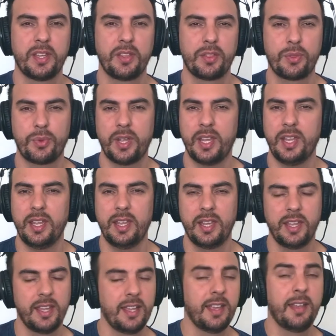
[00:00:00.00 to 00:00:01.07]
3,
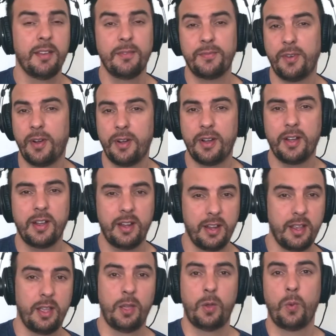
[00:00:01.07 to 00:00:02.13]
4,
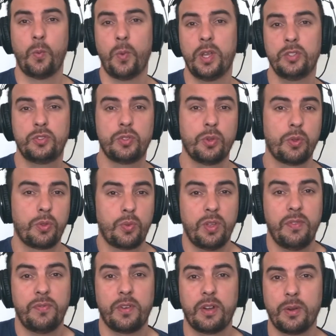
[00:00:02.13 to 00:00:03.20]
1, 2, 3,
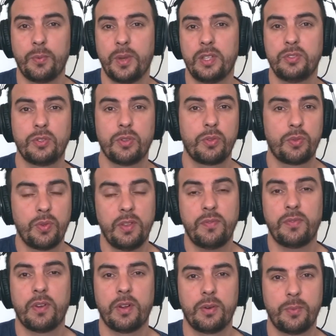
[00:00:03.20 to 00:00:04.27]
4, 1, 2, 3,
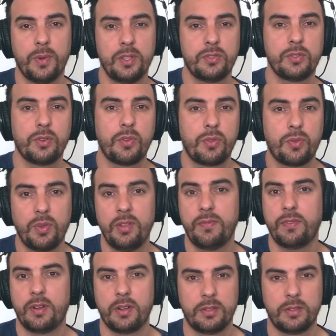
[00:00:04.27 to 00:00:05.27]
4, 1, 2, 3, 4.